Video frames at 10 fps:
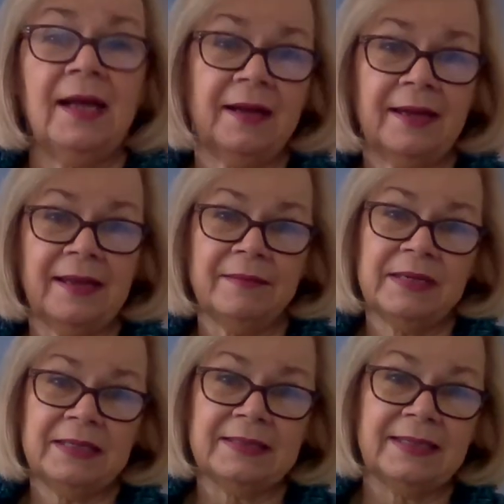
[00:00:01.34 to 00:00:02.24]
Hi, I'm
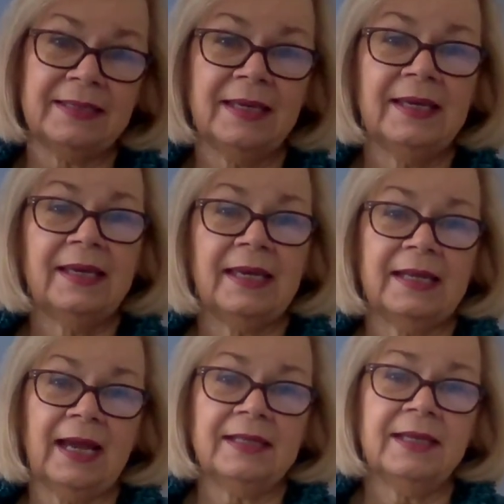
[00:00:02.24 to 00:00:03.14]
Nancy,
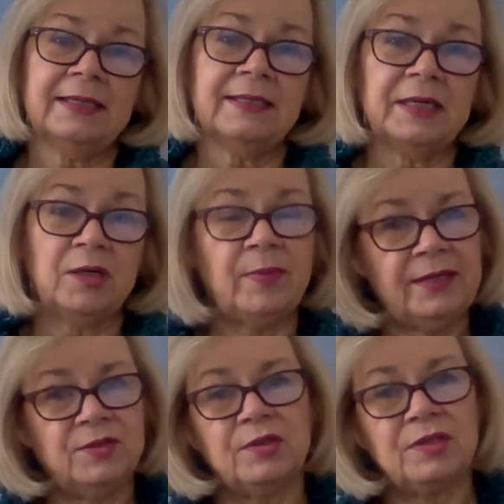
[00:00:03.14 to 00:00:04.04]
and I like to help
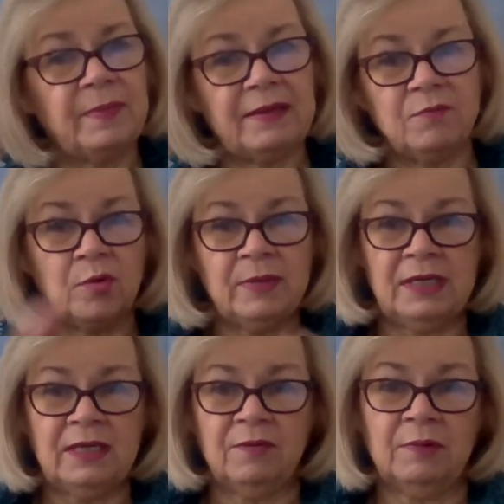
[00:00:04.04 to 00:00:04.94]
agents make more
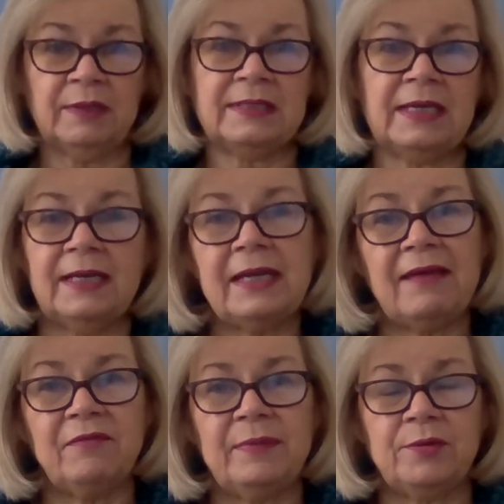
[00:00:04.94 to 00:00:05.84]
money in real estate and
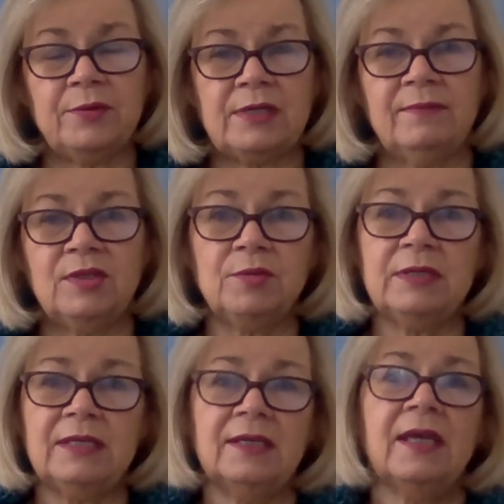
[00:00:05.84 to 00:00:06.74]
have a better time
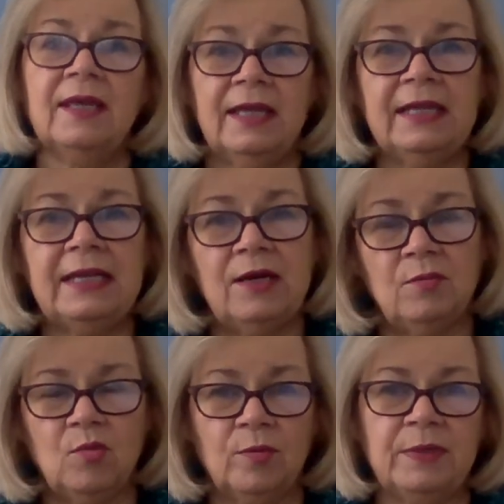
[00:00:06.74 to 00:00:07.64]
doing it and
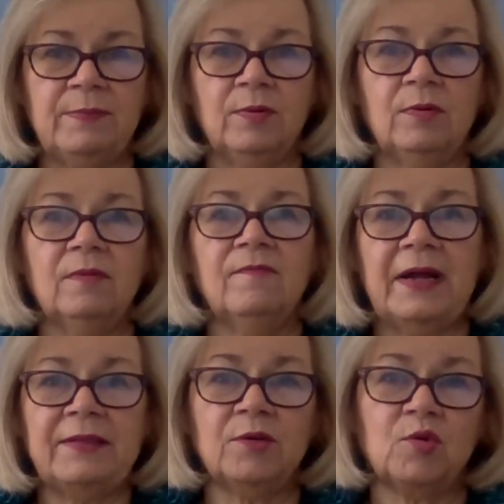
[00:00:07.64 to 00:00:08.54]
help more people
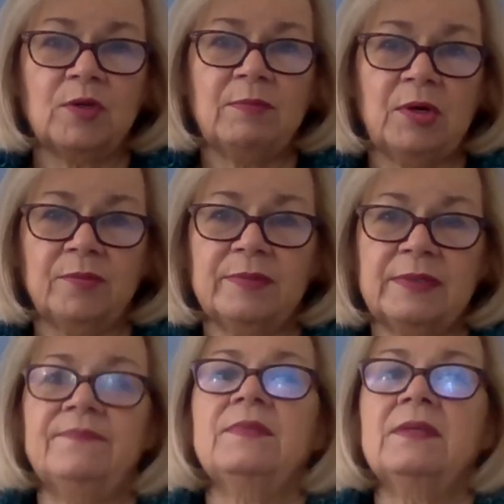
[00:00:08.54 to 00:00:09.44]
find their dream
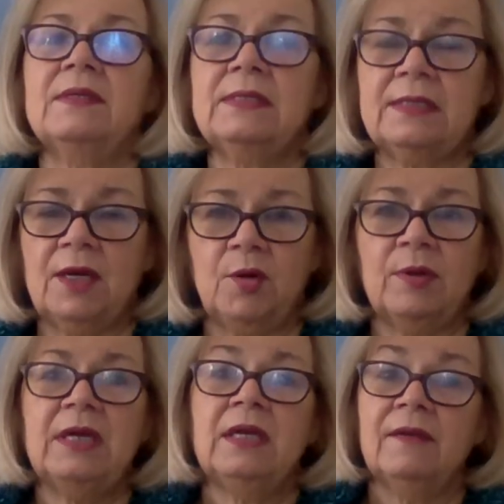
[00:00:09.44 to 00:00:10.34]
homes.
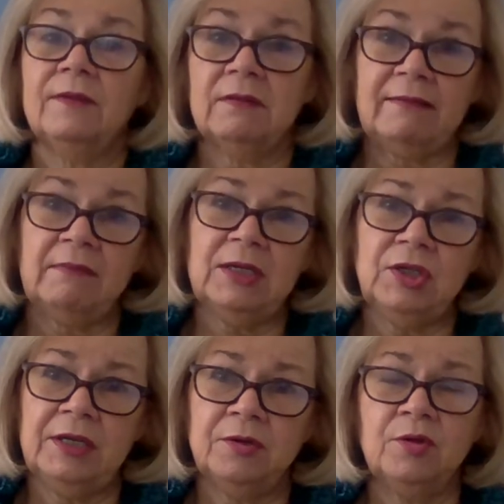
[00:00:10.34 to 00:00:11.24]
So, if you like my
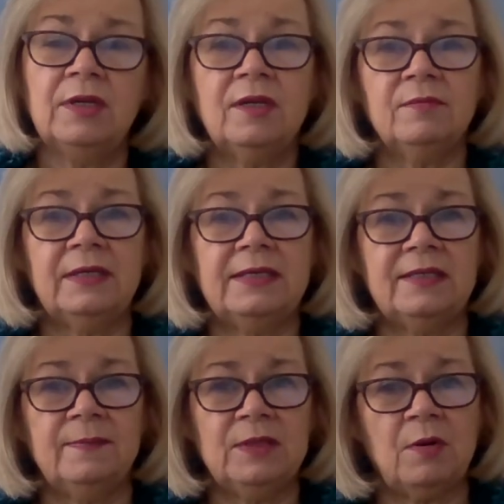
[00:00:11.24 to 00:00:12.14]
channel, please
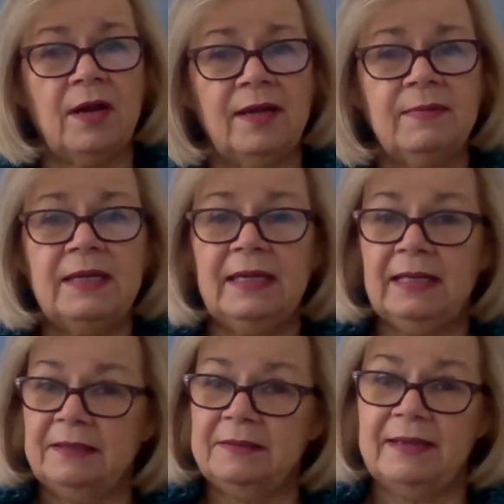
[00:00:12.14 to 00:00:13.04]
subscribe,
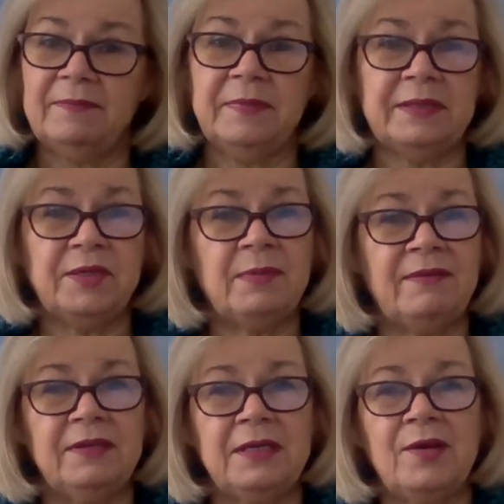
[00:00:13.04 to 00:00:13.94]
hit the like button on
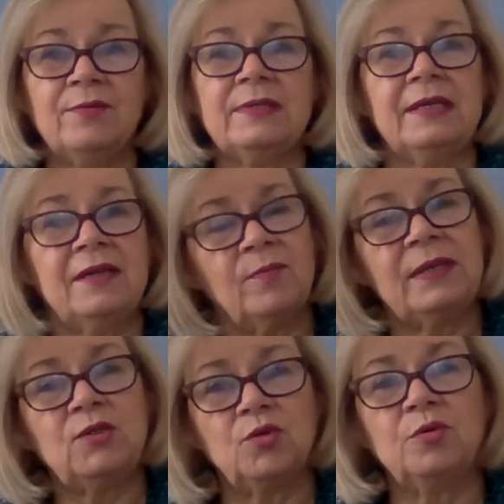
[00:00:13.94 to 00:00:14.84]
my videos, and I'll
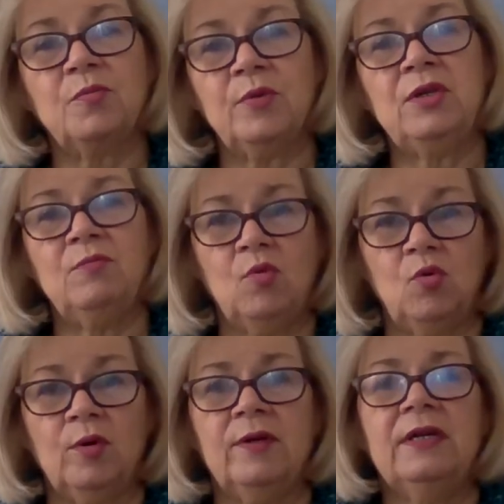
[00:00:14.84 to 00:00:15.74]
be sure to bring you
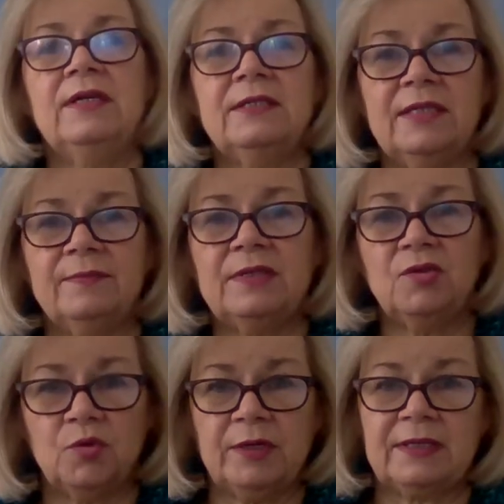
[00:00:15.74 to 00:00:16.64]
more tips
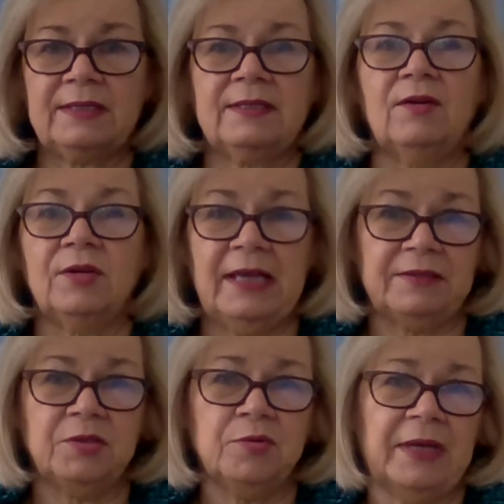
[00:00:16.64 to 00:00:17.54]
and tricks on how
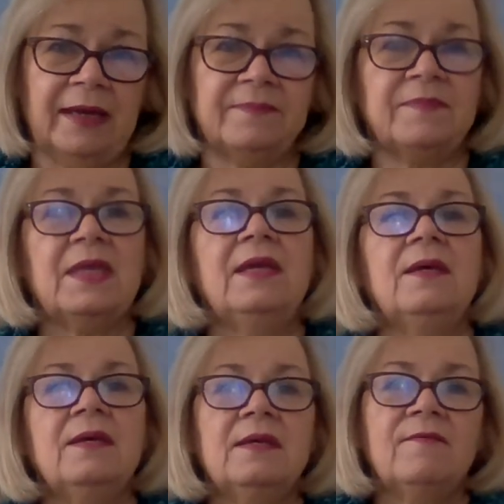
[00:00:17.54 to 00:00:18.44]
to do that.
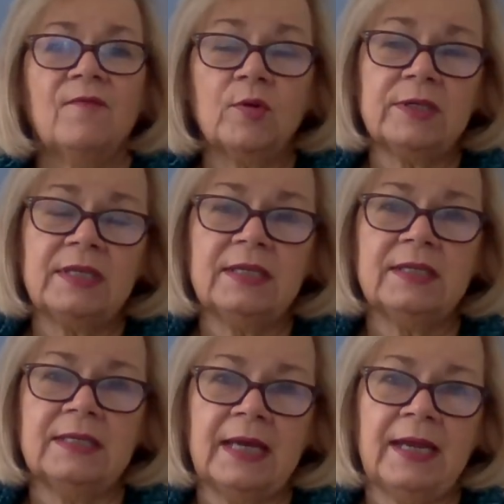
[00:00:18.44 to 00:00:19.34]
First thing
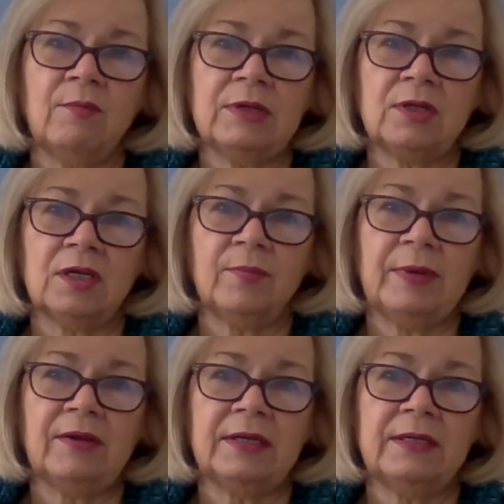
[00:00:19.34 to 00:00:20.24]
today I want to talk
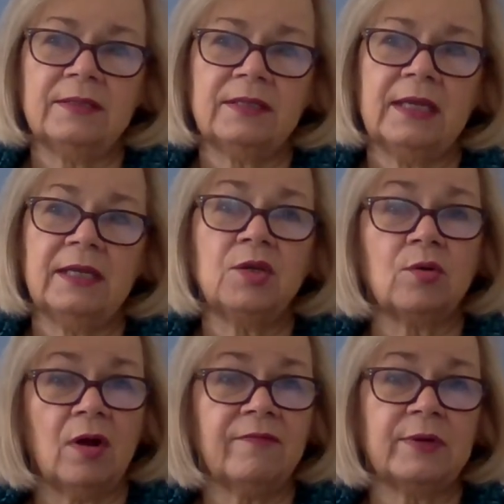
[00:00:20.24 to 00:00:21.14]
about is getting
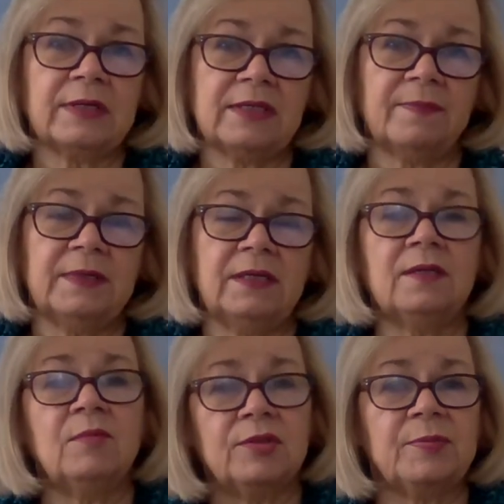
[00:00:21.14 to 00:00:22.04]
your offer accepted in
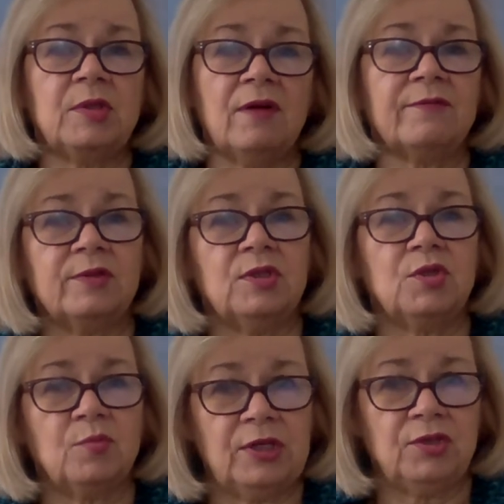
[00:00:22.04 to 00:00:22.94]
a multiple offer
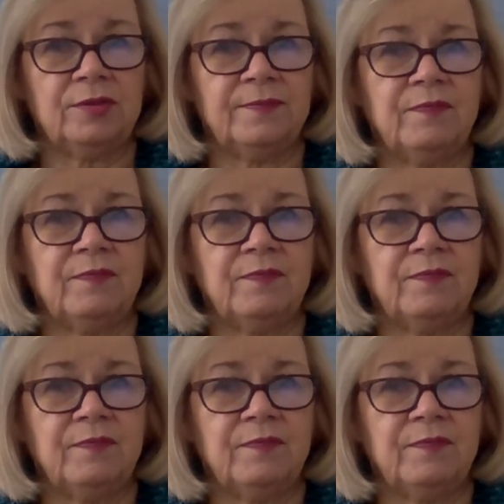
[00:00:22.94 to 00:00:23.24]
situation.